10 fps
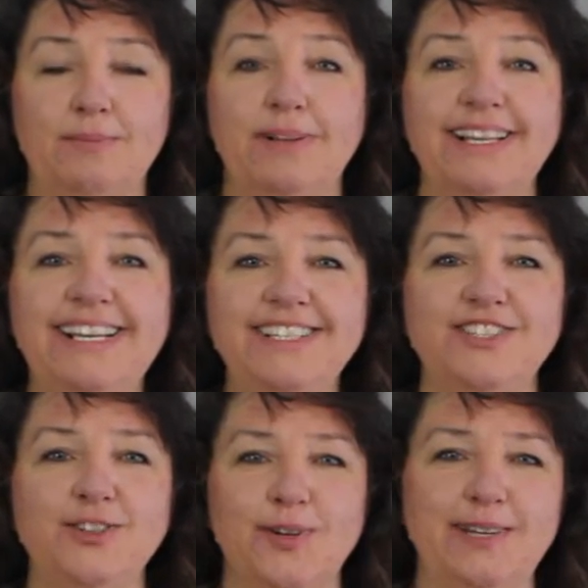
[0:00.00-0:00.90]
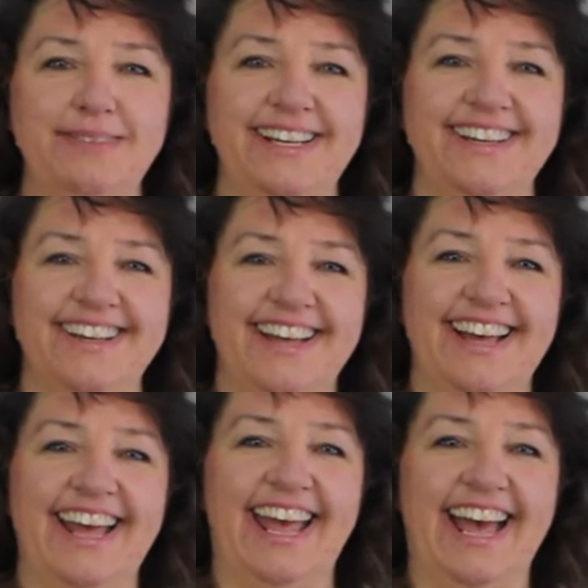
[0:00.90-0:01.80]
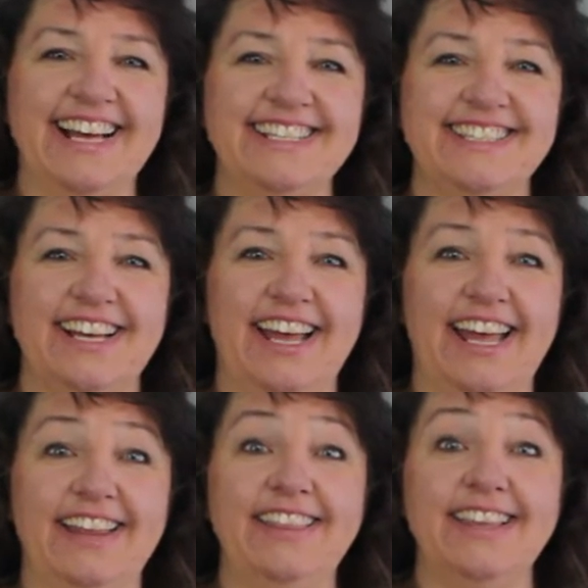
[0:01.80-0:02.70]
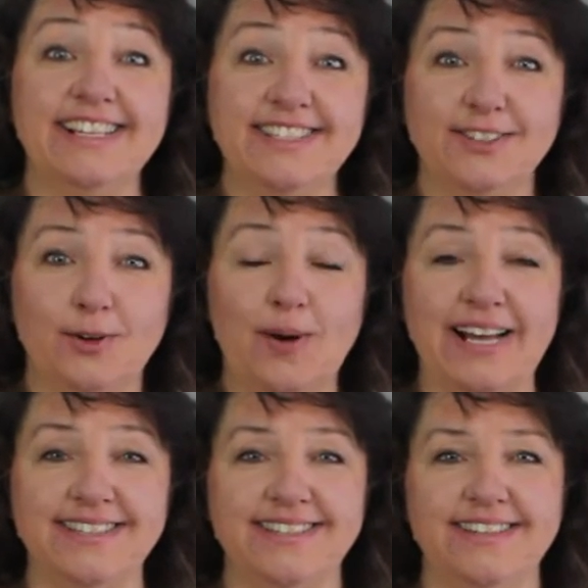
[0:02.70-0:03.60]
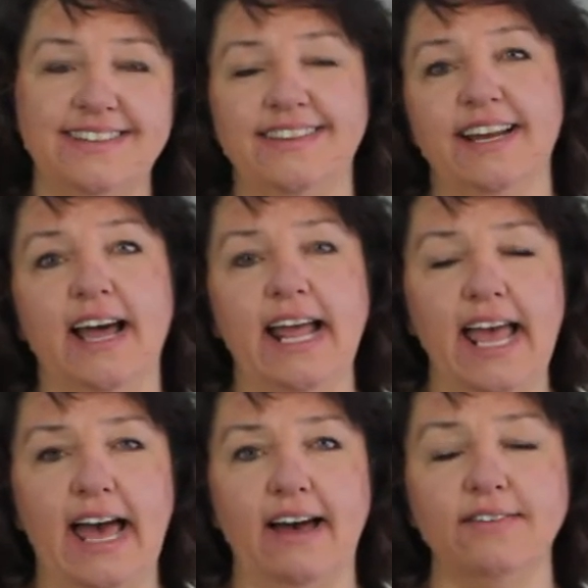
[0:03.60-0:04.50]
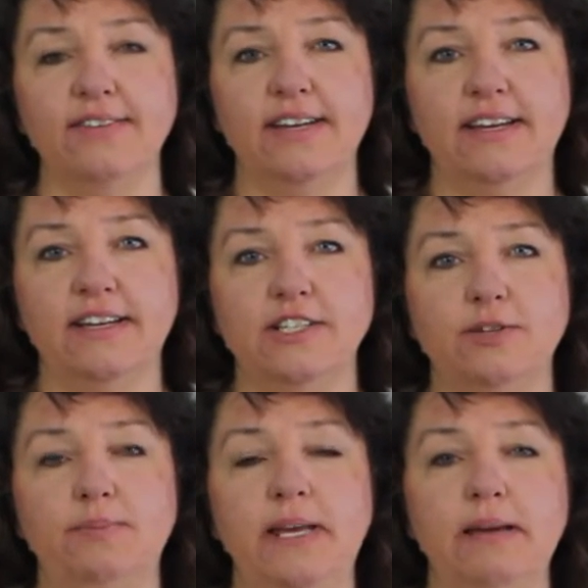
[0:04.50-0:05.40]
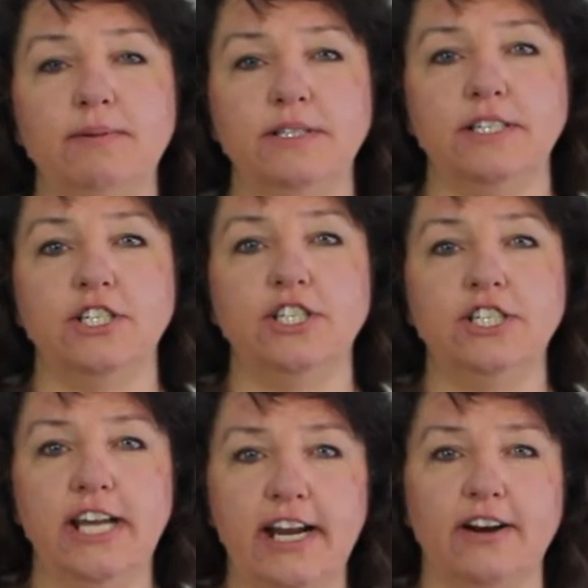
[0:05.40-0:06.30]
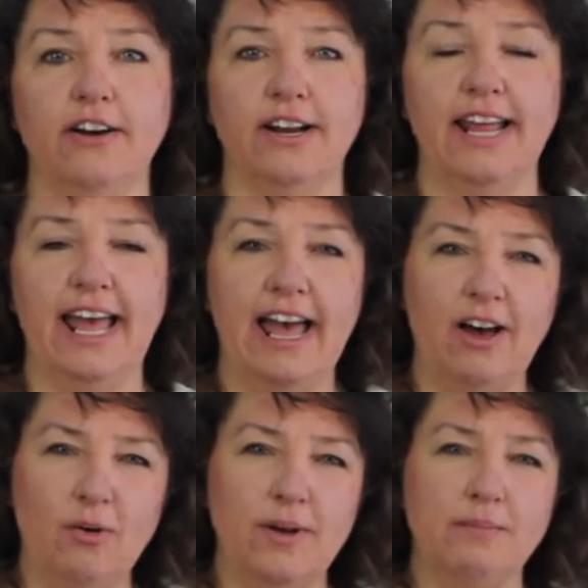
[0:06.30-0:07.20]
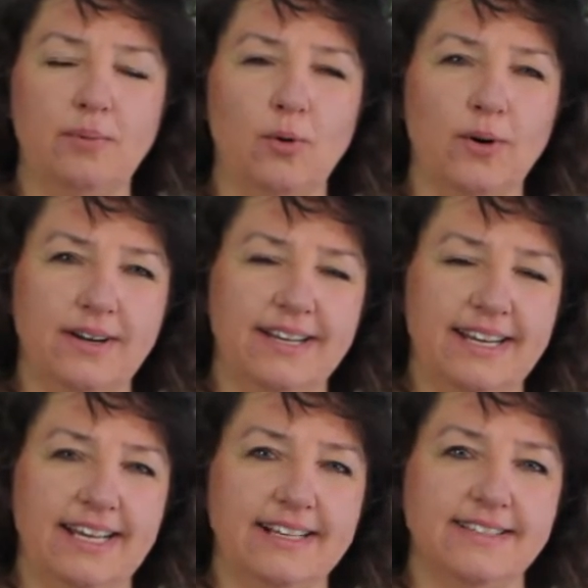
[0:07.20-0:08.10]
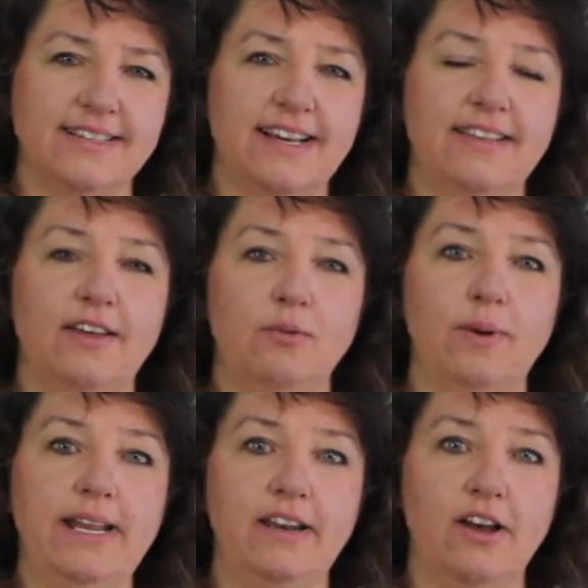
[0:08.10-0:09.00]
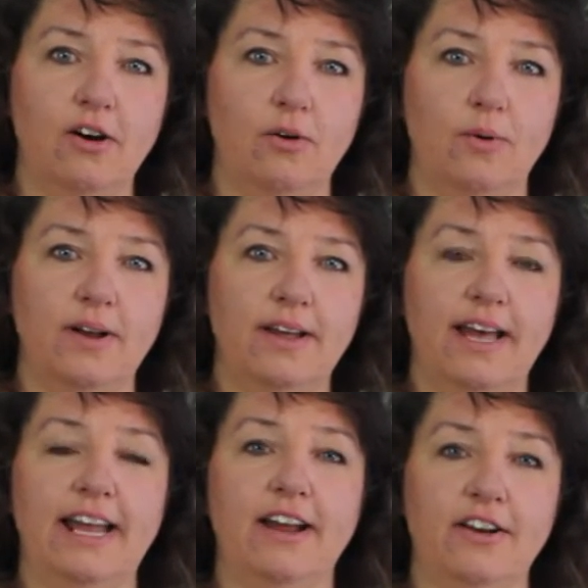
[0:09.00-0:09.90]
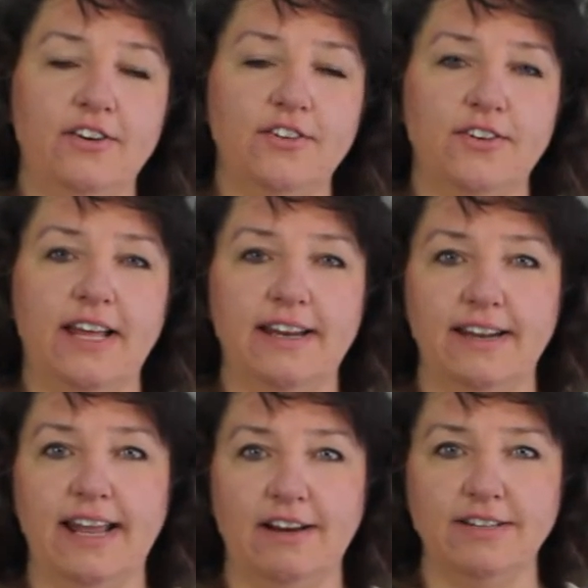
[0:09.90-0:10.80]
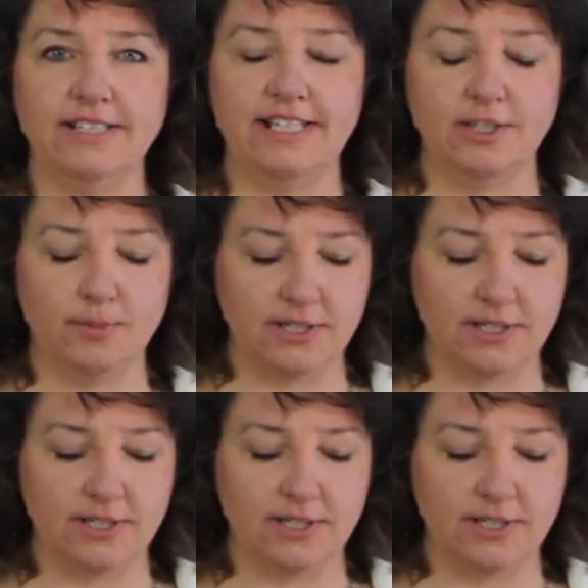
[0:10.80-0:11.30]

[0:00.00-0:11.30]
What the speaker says: Please join me as in this quest that I have to be able to share on how important it is that we know and understand and how to teach